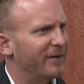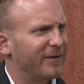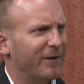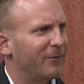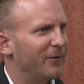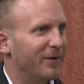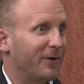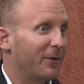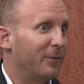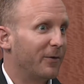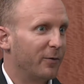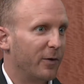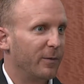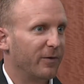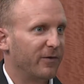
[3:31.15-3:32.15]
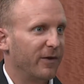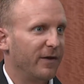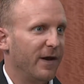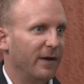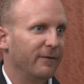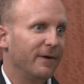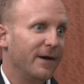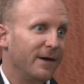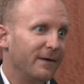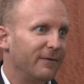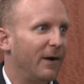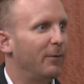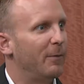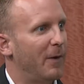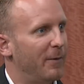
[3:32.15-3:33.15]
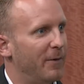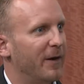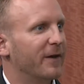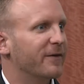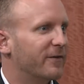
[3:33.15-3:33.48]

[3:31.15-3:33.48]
It's like, well, then go put 20% down. Well, I want my money.